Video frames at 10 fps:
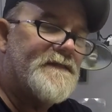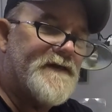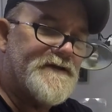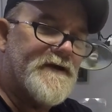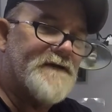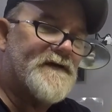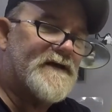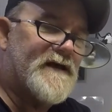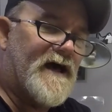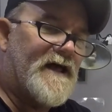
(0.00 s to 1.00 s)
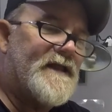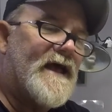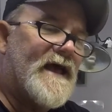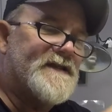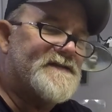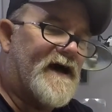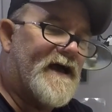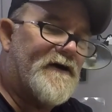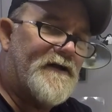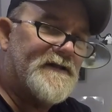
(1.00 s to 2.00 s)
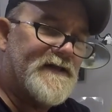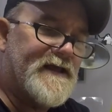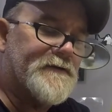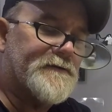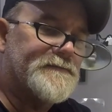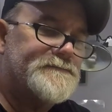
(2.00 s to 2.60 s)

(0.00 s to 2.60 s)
Then you have to cut and tie on a leader.